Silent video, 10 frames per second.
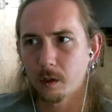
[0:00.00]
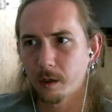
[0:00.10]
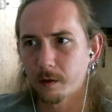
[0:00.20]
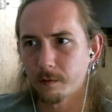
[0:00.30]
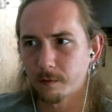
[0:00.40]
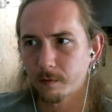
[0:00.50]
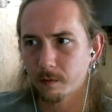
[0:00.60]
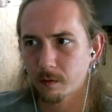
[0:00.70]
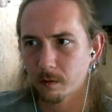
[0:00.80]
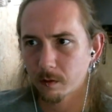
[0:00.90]
is,
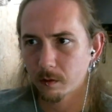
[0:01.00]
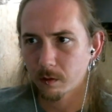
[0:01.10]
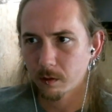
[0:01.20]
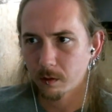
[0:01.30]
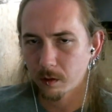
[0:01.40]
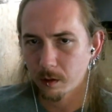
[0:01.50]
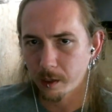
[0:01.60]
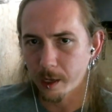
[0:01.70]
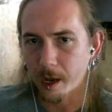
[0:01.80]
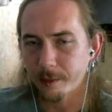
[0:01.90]

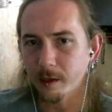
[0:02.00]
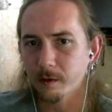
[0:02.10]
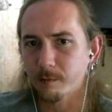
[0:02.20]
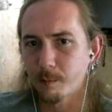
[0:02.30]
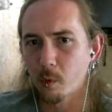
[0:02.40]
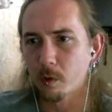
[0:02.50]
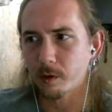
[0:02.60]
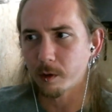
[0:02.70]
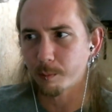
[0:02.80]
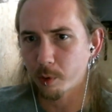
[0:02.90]
yeah, I think it's more the
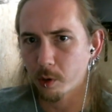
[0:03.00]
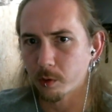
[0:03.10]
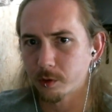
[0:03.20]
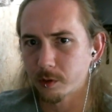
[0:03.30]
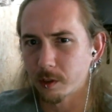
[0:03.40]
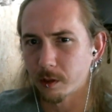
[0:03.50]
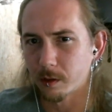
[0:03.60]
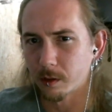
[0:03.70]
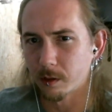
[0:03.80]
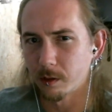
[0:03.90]
approach
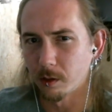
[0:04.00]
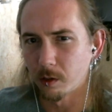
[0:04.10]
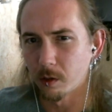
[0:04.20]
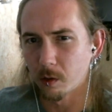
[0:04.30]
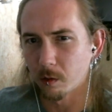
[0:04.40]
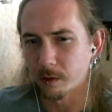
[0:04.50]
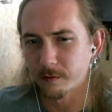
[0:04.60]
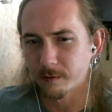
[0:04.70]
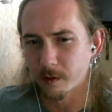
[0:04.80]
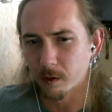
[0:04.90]
than the goal
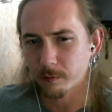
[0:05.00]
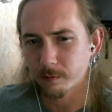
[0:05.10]
itself.